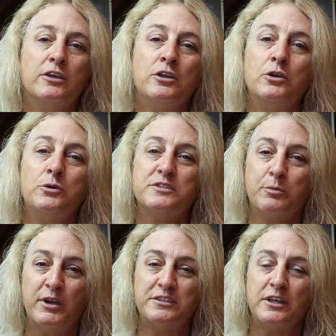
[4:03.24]
You as a
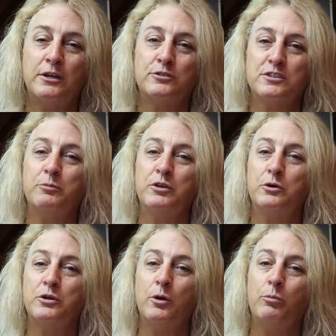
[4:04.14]
bystander are simply
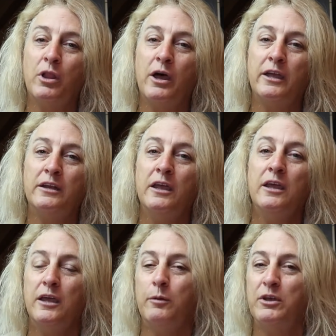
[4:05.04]
going to apply it
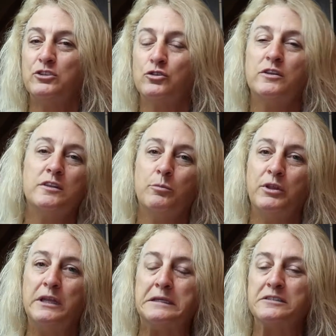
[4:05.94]
and make sure that the
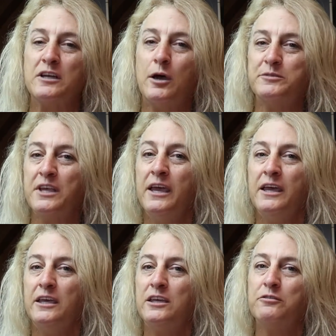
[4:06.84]
bleeding stops.
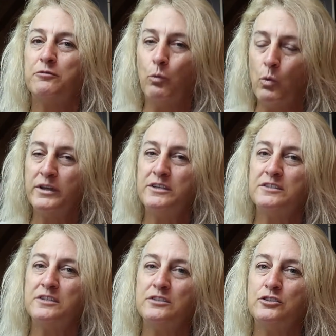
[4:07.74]
If one
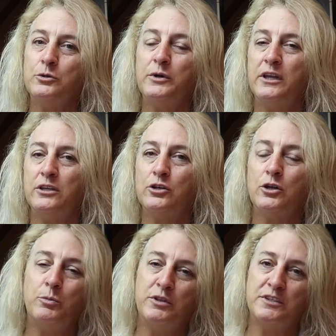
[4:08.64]
doesn't do it and you're
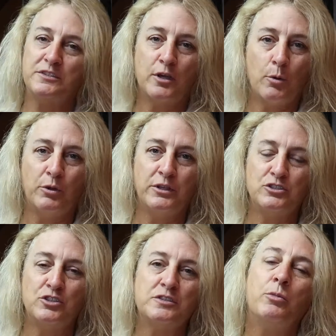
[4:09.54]
going to put this a couple
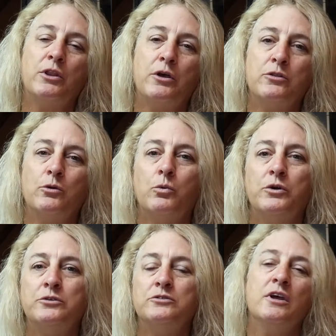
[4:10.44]
inches below the
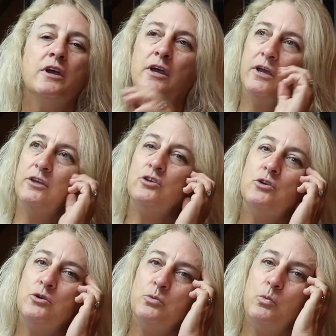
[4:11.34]
wound,
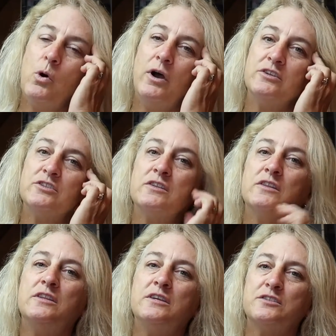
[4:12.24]
you want
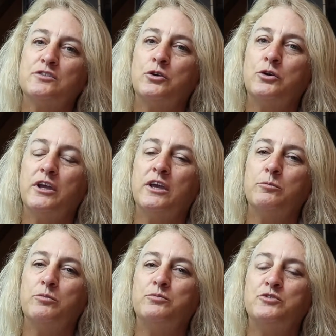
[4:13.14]
this
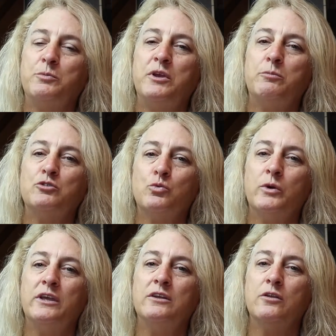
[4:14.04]
tourniquet to be
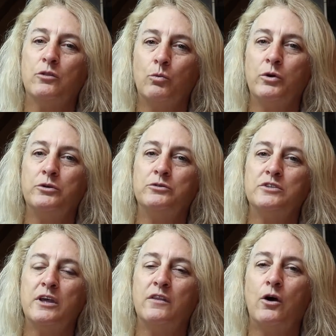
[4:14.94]
between the
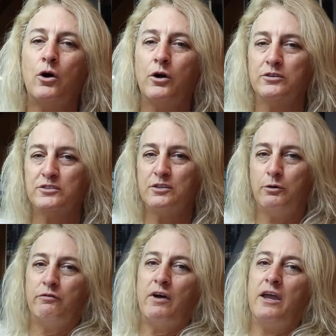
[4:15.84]
wound and the heart. So
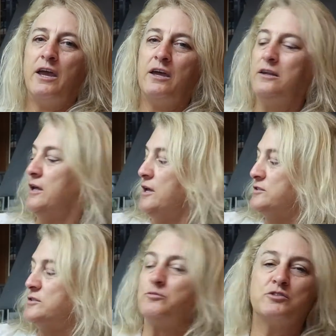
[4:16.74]
if I had
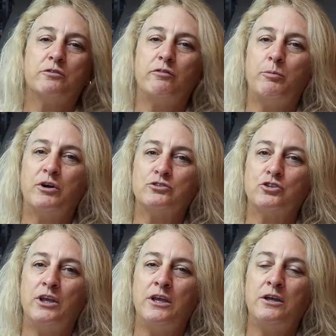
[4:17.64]
some sort of a
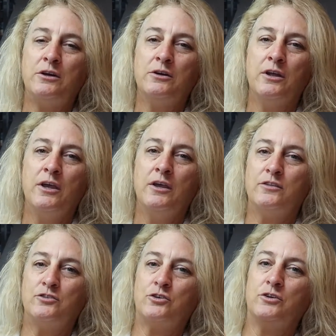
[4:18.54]
puncture here,
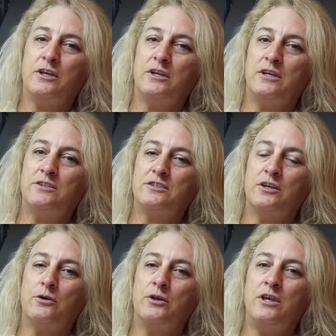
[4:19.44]
the tourniquet needs to
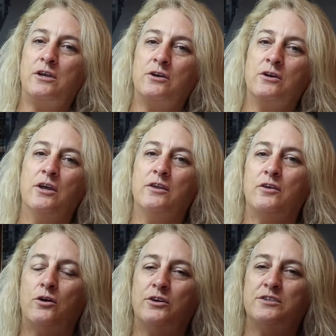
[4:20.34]
go here,
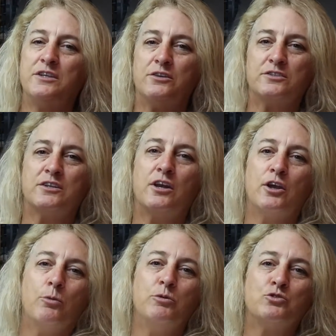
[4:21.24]
the heart is here. It's got to
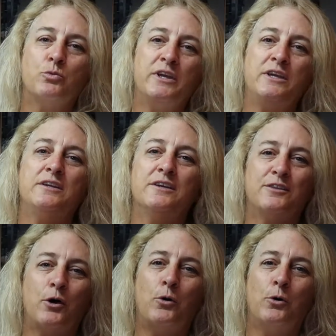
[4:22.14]
go between
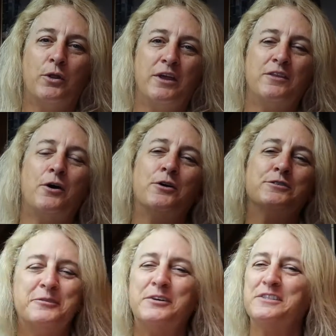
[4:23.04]
the hole and the heart.
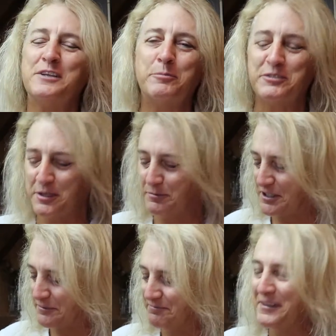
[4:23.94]
What a somber subject.